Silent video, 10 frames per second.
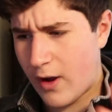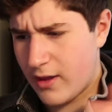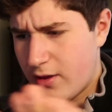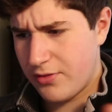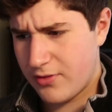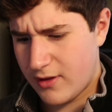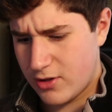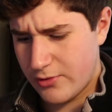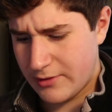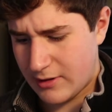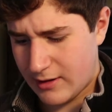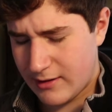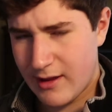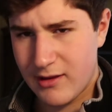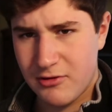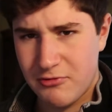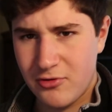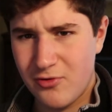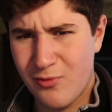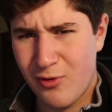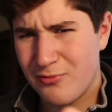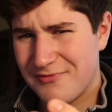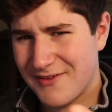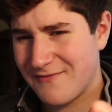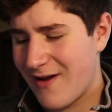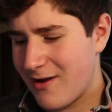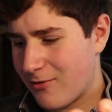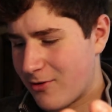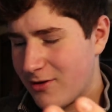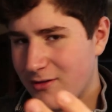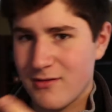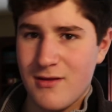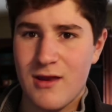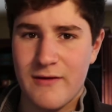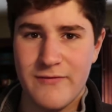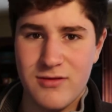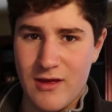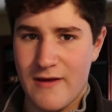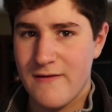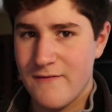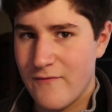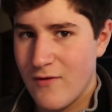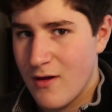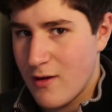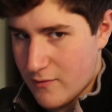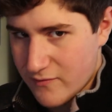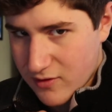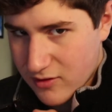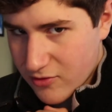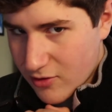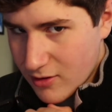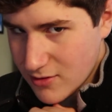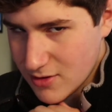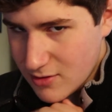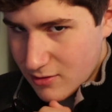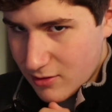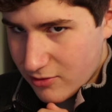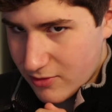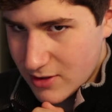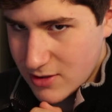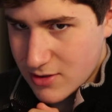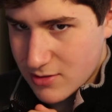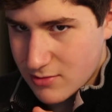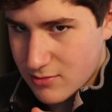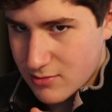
why couldn't they do it against Grindelwald with that fire? Couldn't that have saved Lestrange?